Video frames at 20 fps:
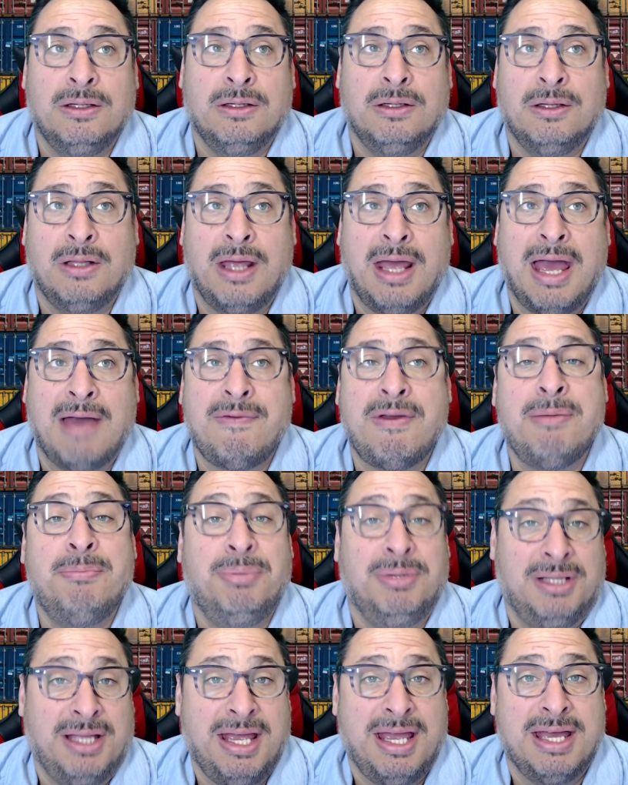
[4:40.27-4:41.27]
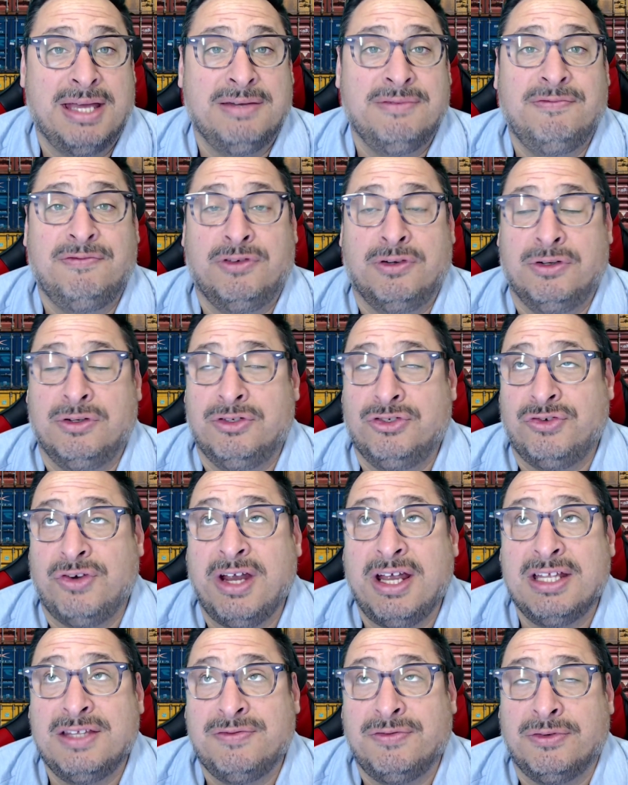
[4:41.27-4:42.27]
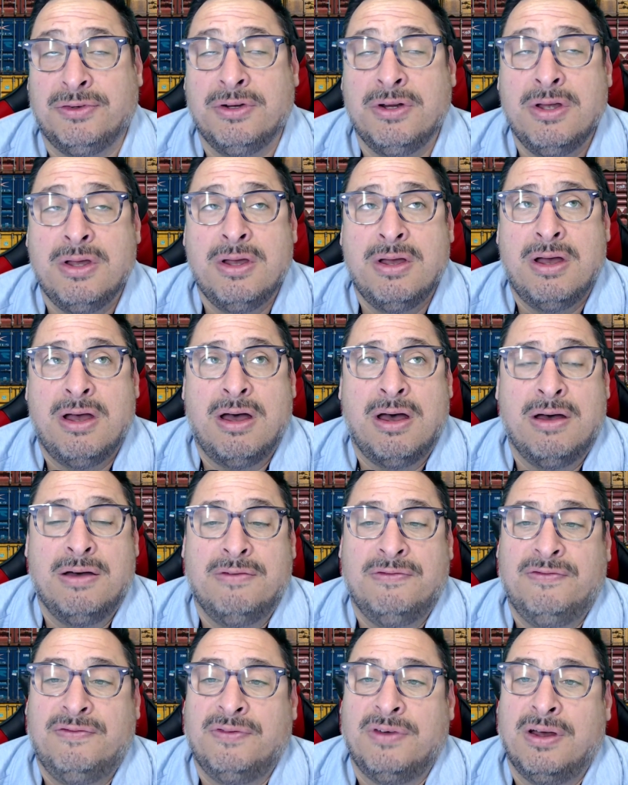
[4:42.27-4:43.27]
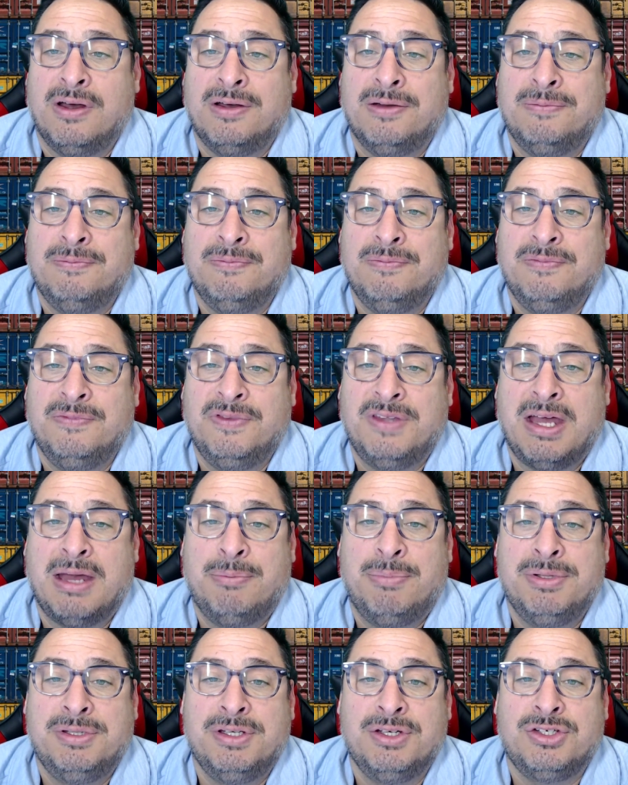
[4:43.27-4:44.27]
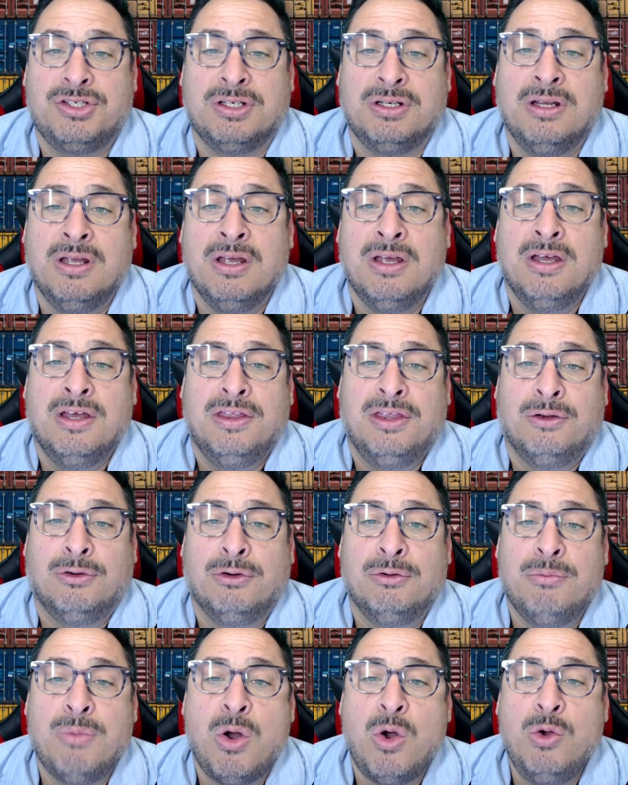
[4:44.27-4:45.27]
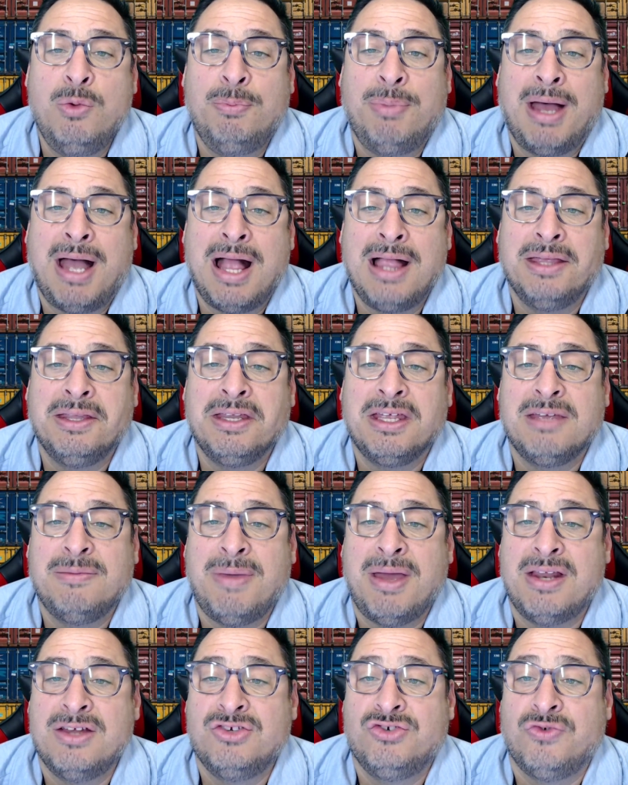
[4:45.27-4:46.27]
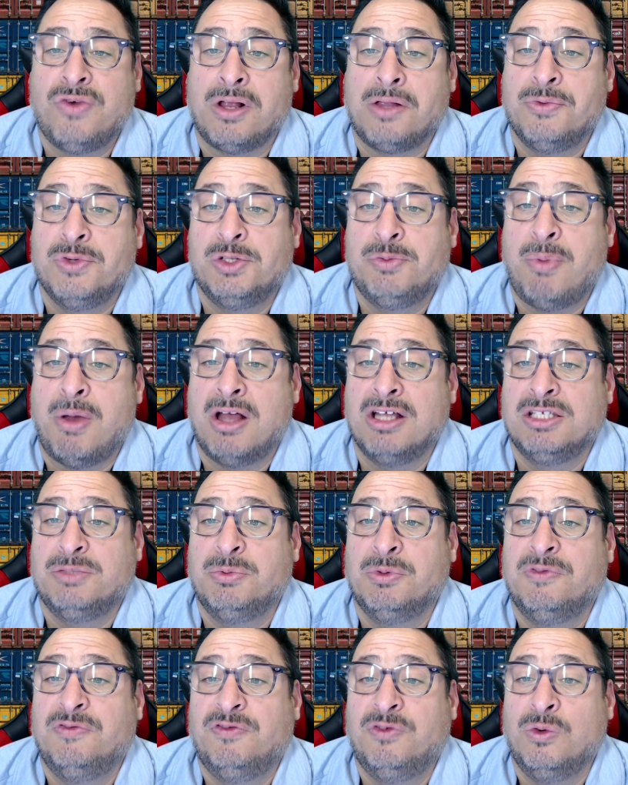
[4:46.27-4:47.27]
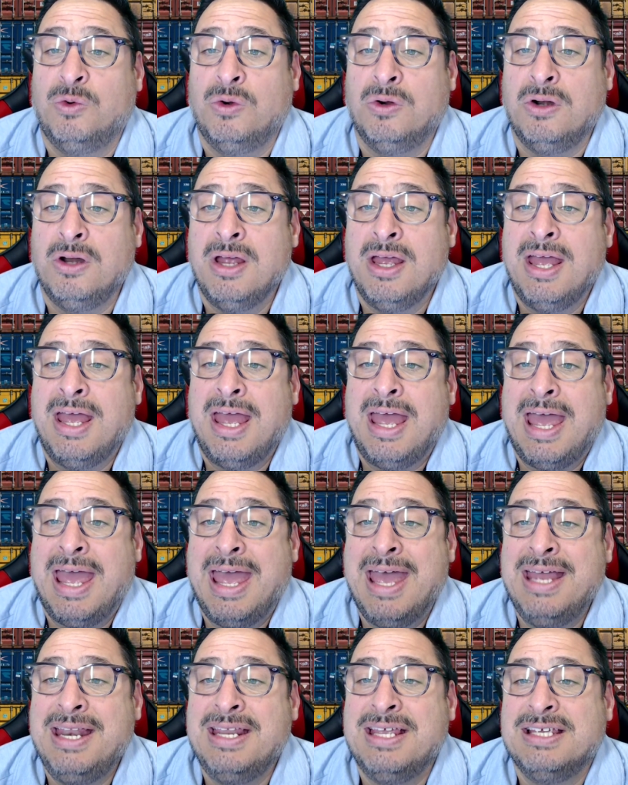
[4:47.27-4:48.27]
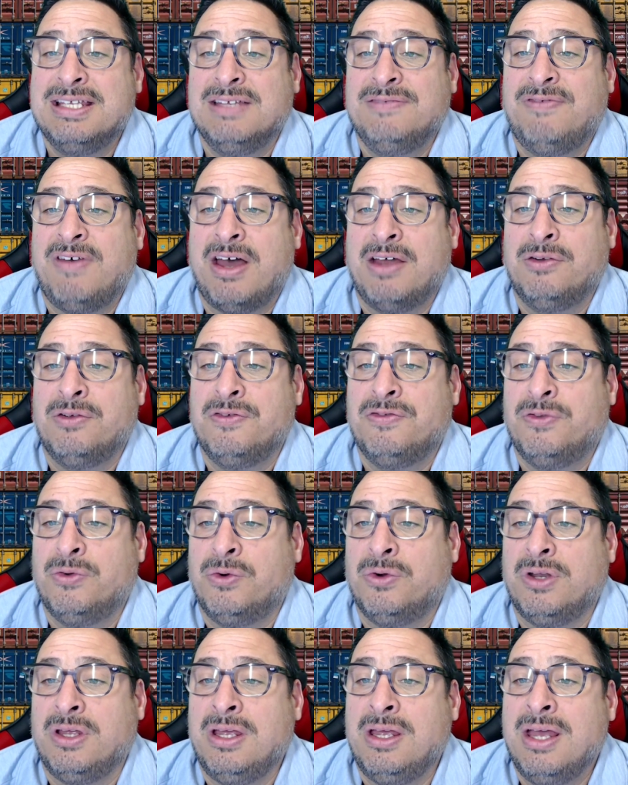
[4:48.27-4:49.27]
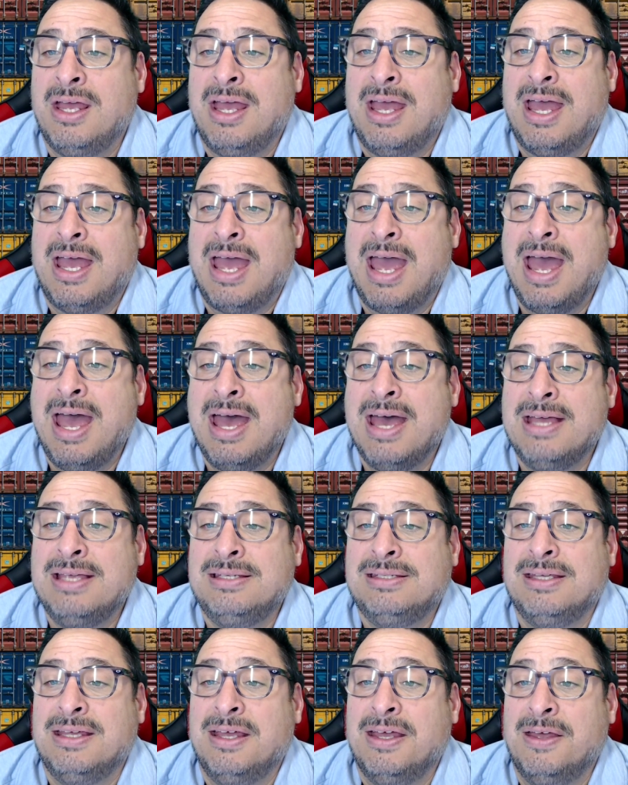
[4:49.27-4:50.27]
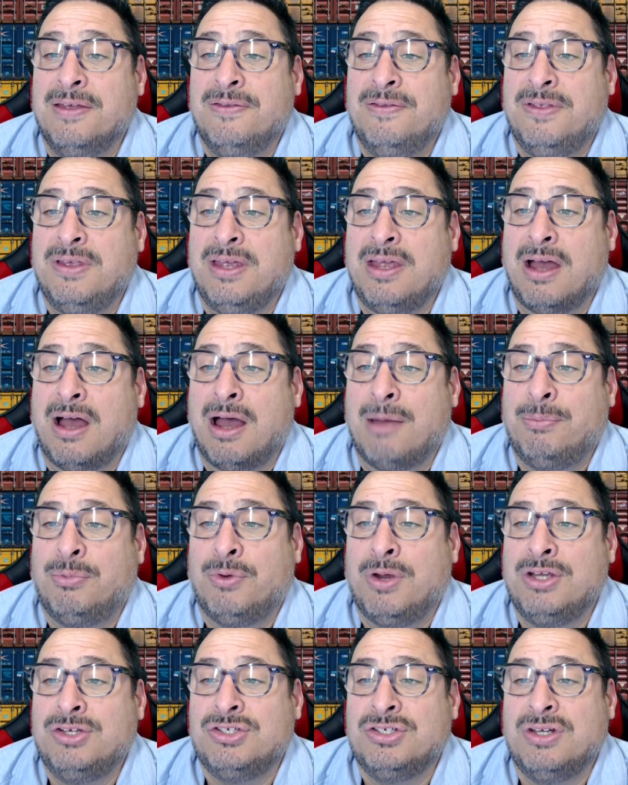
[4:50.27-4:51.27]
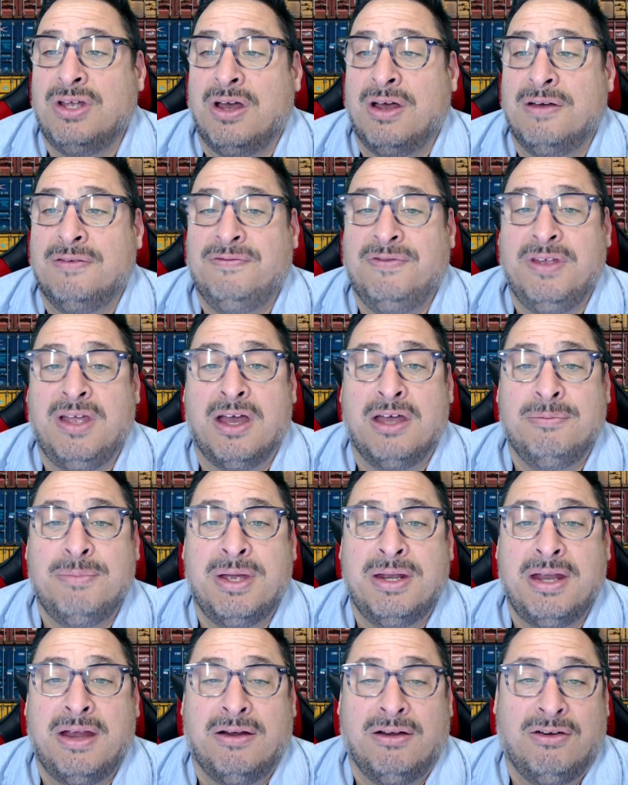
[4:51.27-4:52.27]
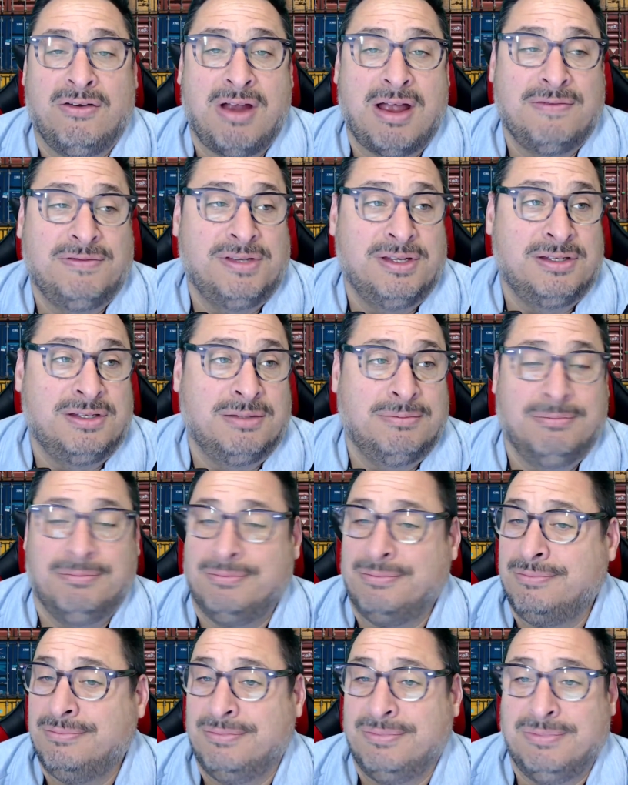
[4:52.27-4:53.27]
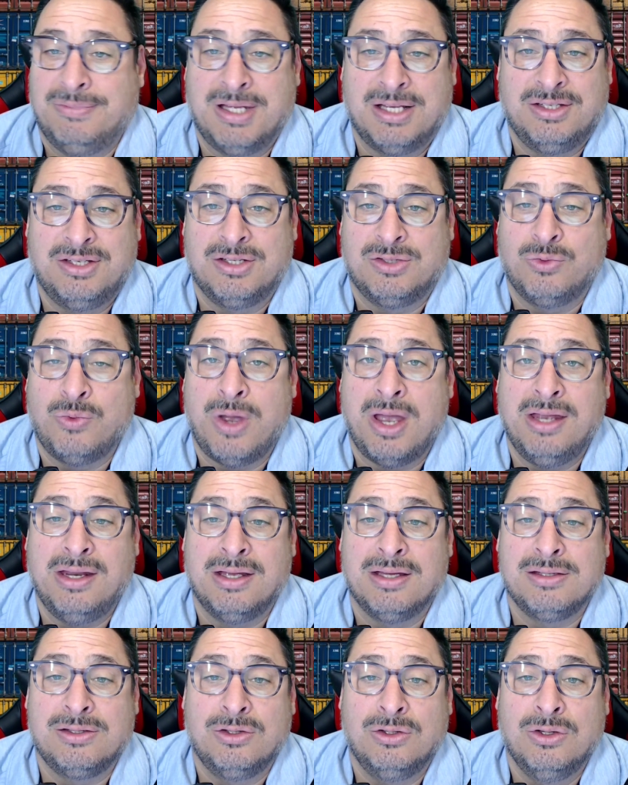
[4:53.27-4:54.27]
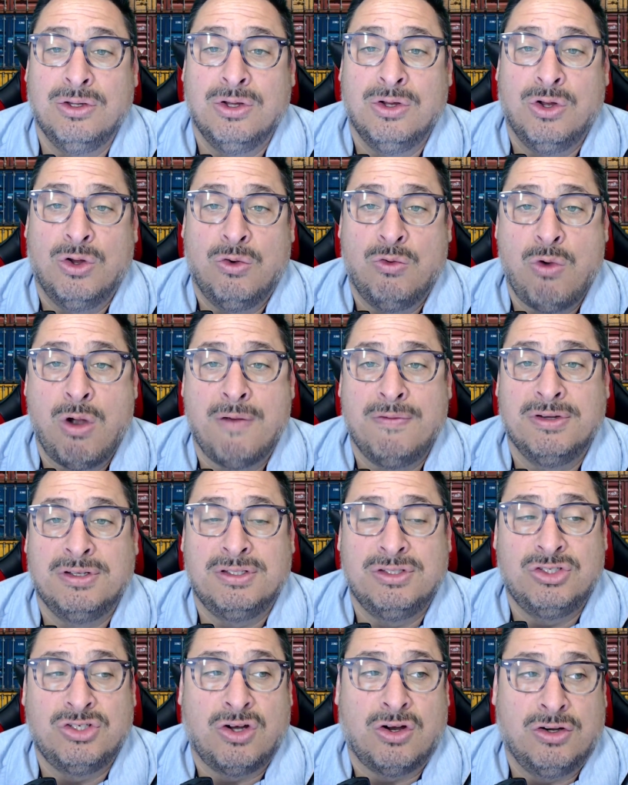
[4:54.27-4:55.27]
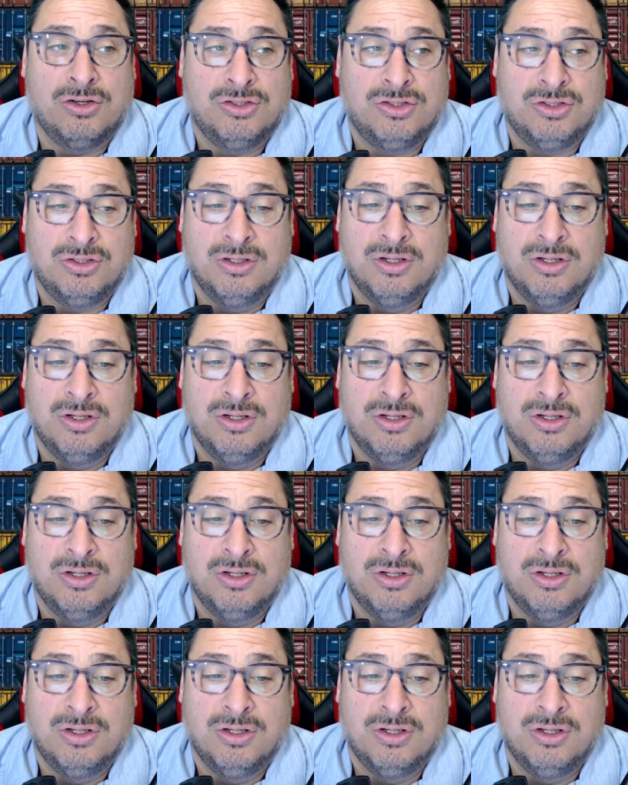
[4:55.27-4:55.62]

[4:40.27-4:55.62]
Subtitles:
have a plan for transfer of that position. The remote pilot in command is directly responsible for and is the final authority as the operation of the unmanned aircraft system. That's just the way it is. Whoever's in charge,